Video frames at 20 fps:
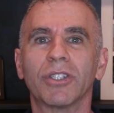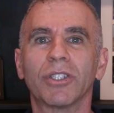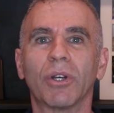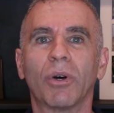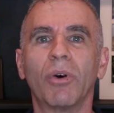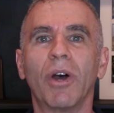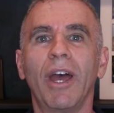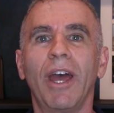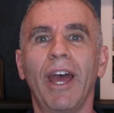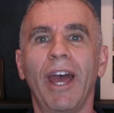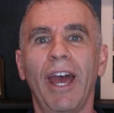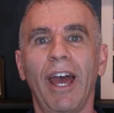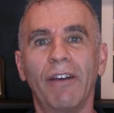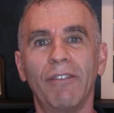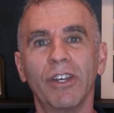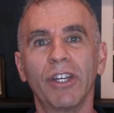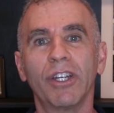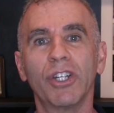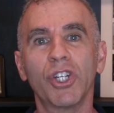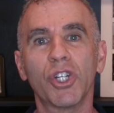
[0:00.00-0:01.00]
So
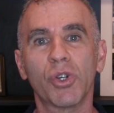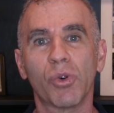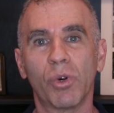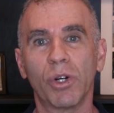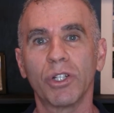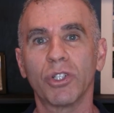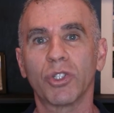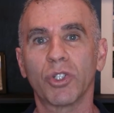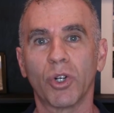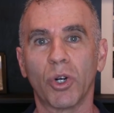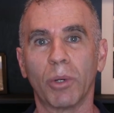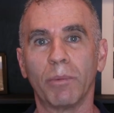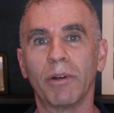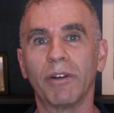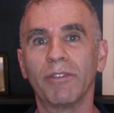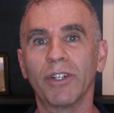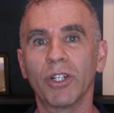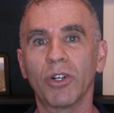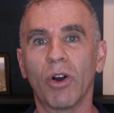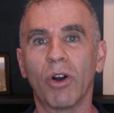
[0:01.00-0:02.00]
having a short term
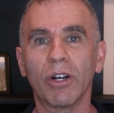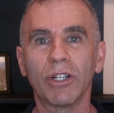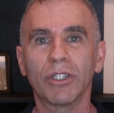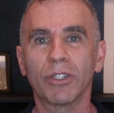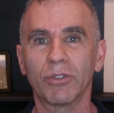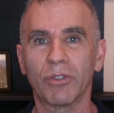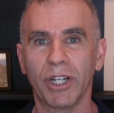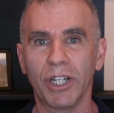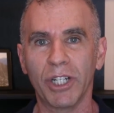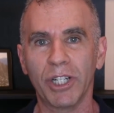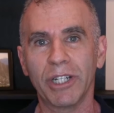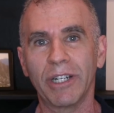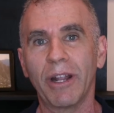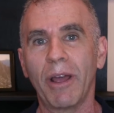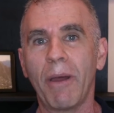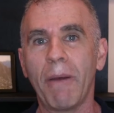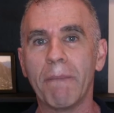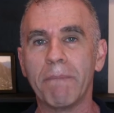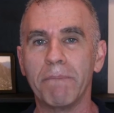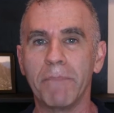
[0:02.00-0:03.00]
of incarceration
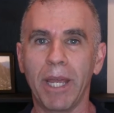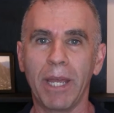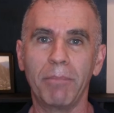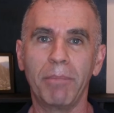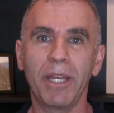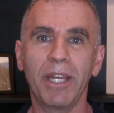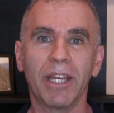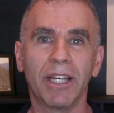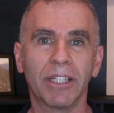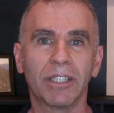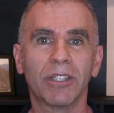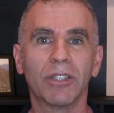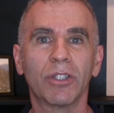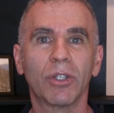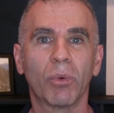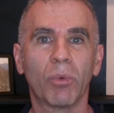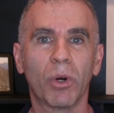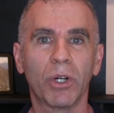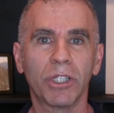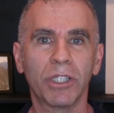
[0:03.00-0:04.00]
maybe isn't
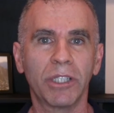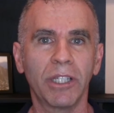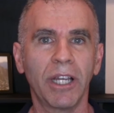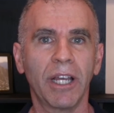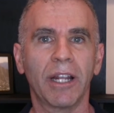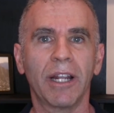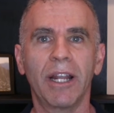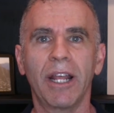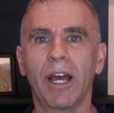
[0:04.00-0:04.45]
the worst thing.